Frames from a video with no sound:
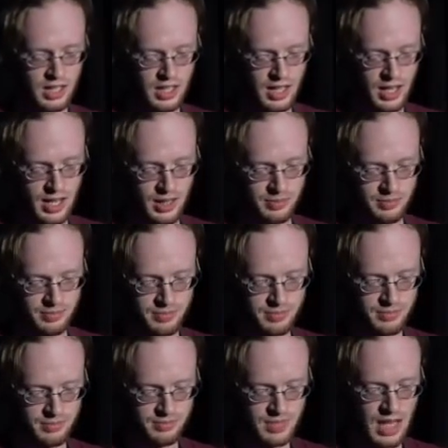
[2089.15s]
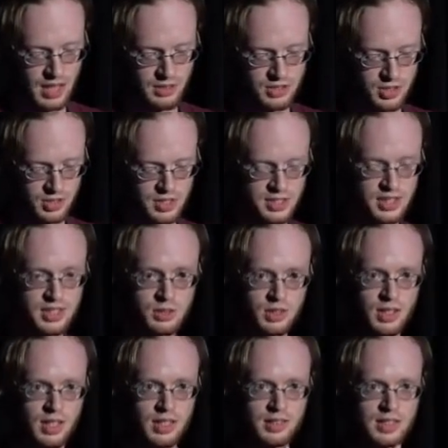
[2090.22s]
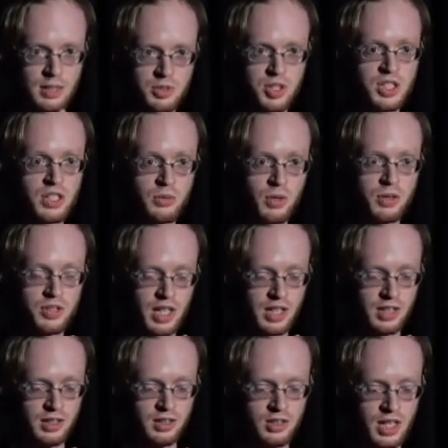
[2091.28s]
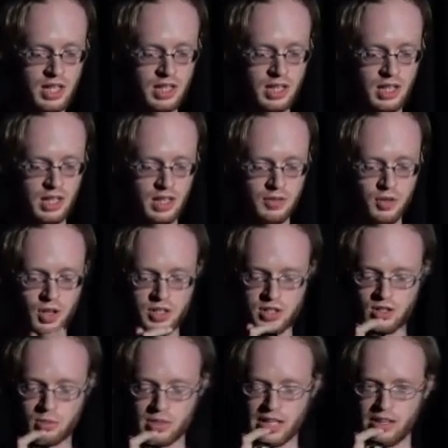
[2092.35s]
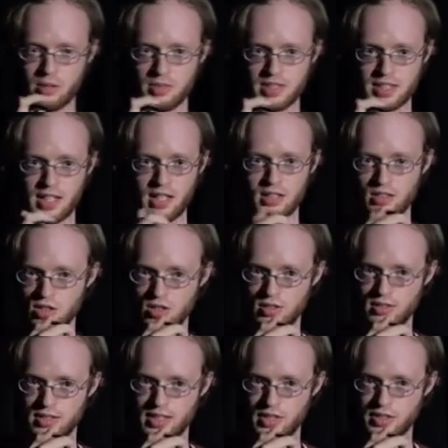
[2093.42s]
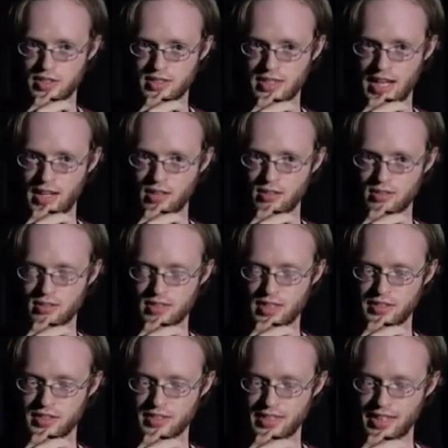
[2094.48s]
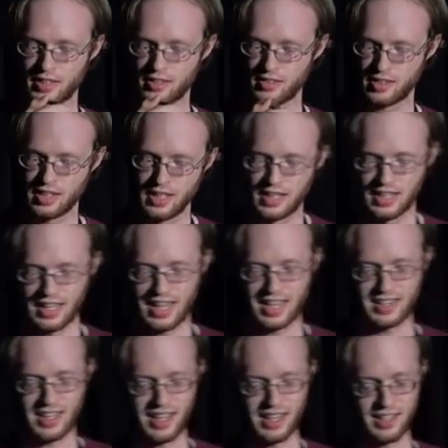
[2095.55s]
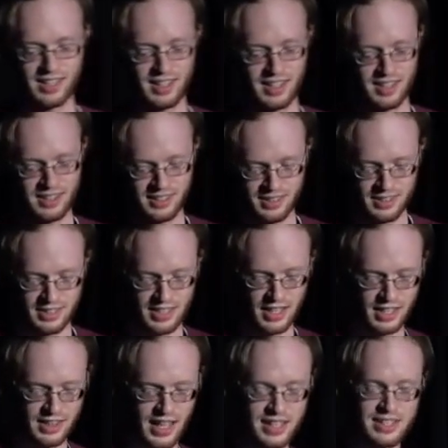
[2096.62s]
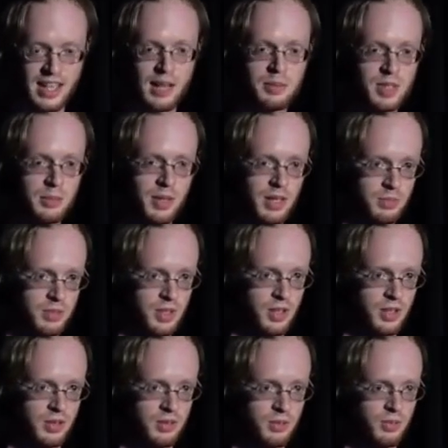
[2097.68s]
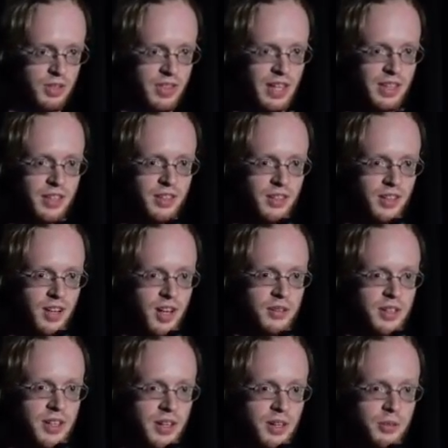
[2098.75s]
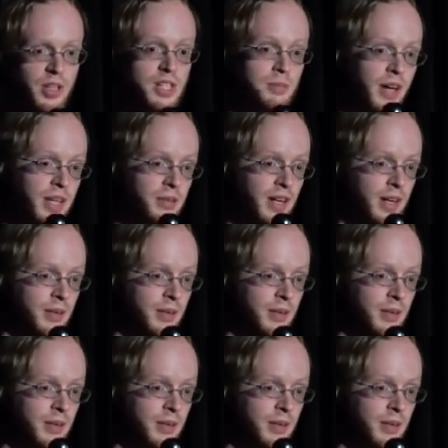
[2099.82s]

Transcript: Um, yeah, so this is a demonstration of what I'm trying to create. Of course, normally I would be saying delta tango, delta tango, and then uh, getting that typed on my computer with that little hardware dongle, which, by the way,